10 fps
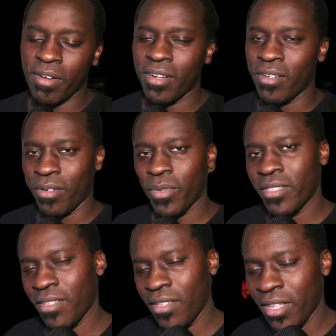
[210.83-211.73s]
I don't know why I
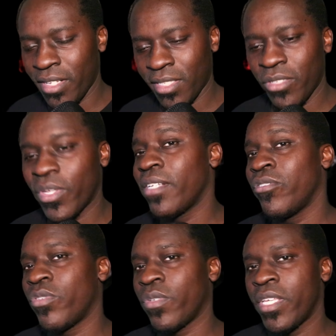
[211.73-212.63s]
say AC. You can't use
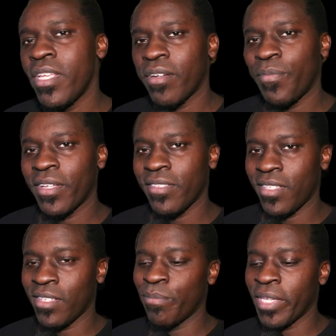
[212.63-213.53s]
your heater because
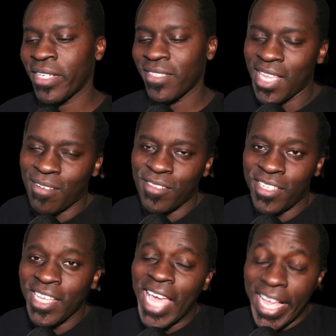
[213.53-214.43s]
it'll make sound.
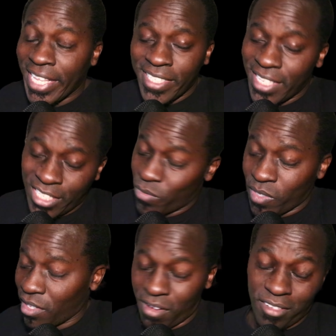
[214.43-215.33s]
I guess that's what the
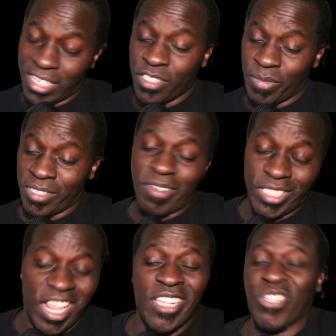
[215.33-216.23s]
car tells me, so I
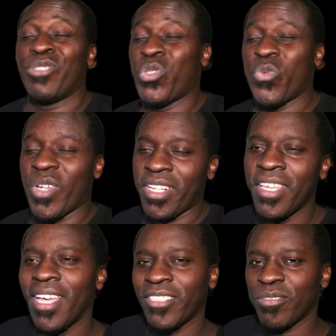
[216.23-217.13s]
don't do it.
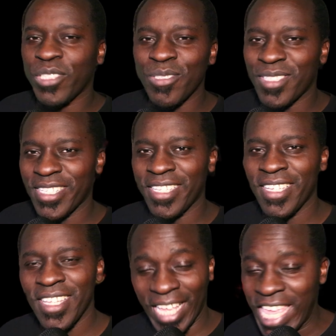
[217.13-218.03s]
I don't use the
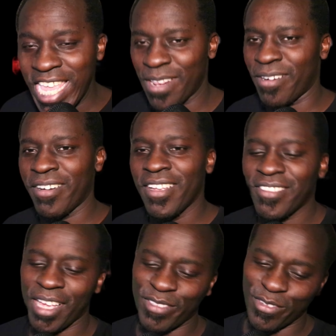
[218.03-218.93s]
heater, so I
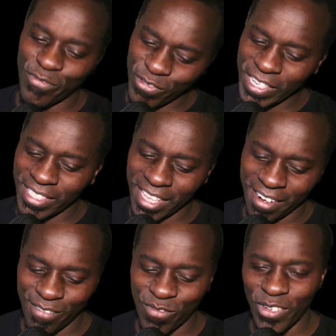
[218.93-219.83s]
have to freeze there
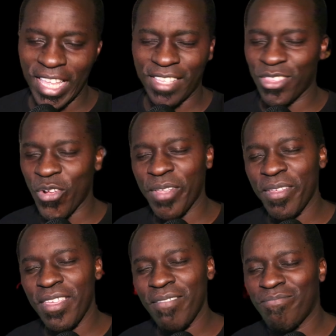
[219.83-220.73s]
for like
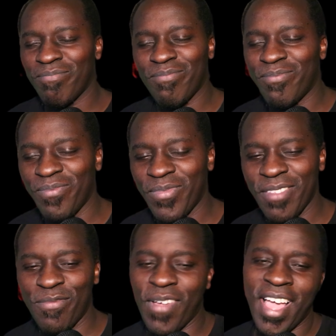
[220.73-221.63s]
35
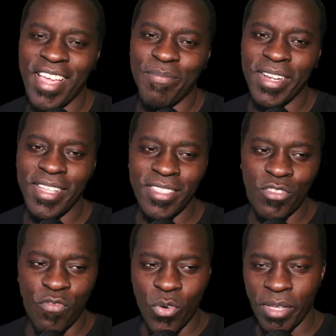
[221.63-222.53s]
minutes,
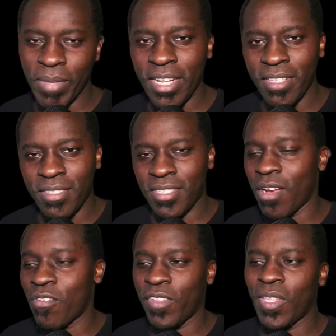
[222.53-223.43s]
40 minutes,
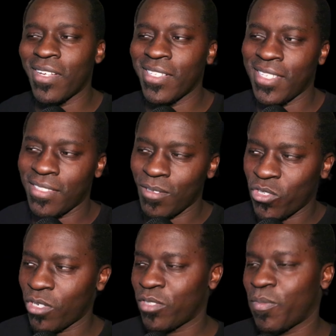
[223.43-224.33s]
however long it takes to
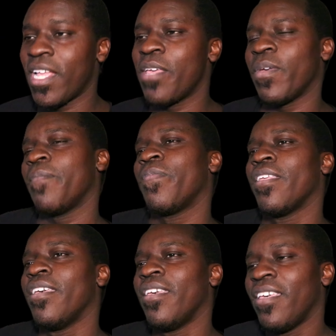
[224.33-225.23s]
charge. But anyway,
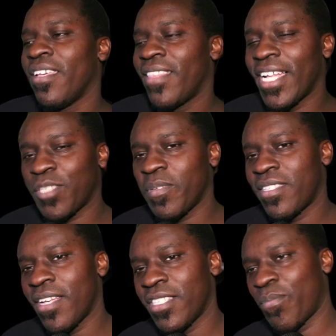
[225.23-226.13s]
that's
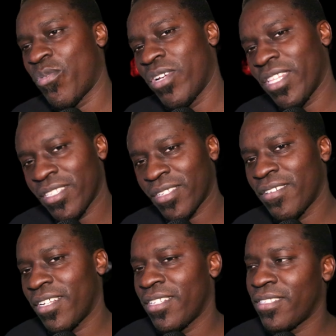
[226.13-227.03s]
besides the point. Let's go ahead
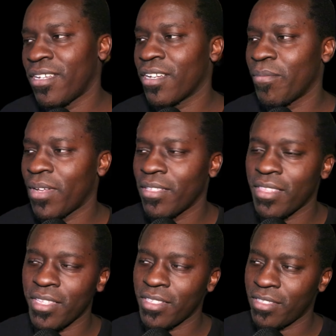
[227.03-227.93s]
and talk about
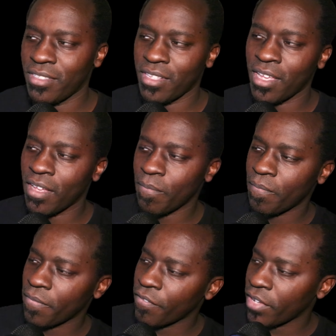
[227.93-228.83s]
this
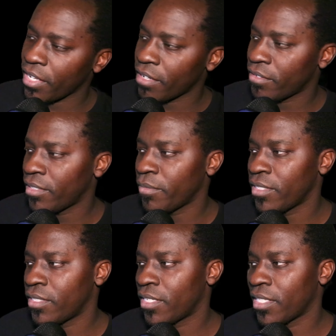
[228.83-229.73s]
video. Let me
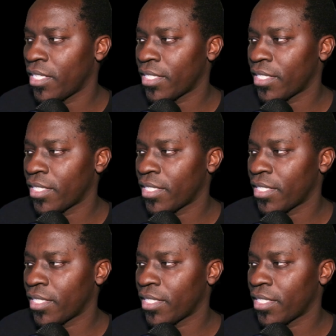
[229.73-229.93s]
click that.